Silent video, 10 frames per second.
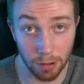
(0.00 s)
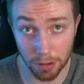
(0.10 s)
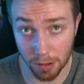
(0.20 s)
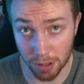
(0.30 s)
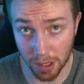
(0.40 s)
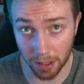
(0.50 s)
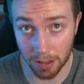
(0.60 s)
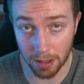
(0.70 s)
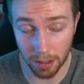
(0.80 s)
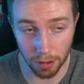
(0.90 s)
searching
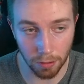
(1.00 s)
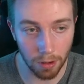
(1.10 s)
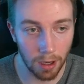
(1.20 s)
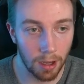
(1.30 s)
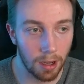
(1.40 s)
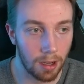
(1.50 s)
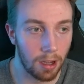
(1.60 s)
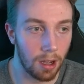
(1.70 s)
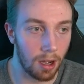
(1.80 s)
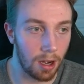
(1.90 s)
to do,
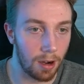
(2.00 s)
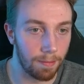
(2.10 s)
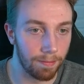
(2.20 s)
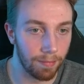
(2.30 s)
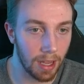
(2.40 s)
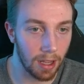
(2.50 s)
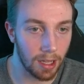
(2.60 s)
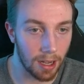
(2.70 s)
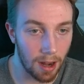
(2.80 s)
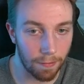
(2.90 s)
and
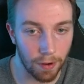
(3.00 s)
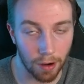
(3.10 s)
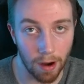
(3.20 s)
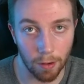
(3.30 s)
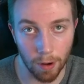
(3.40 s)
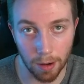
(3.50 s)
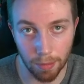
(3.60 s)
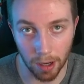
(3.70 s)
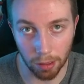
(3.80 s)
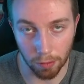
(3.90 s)
they got to figure out a way to
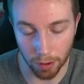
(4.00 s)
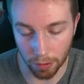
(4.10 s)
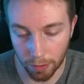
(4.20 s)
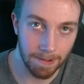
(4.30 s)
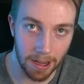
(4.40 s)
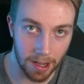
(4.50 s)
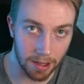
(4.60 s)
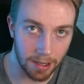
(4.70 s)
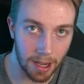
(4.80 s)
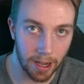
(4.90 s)
break through. At the end
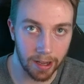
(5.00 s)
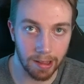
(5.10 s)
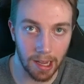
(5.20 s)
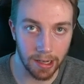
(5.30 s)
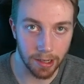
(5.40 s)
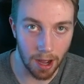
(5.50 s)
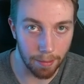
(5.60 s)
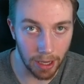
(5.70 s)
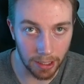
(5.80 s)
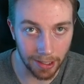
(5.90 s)
of the day, they did not
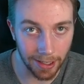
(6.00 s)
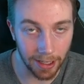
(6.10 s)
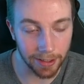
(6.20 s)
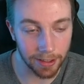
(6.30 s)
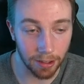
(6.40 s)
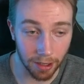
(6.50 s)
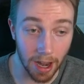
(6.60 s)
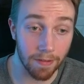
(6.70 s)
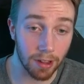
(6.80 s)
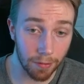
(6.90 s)
make it, and they're going to
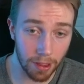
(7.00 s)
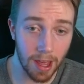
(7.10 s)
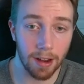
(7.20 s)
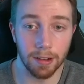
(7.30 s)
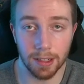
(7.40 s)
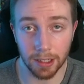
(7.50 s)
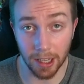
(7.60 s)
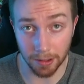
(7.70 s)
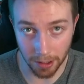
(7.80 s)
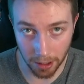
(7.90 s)
have to live with that until
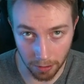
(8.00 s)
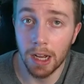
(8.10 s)
LCQ.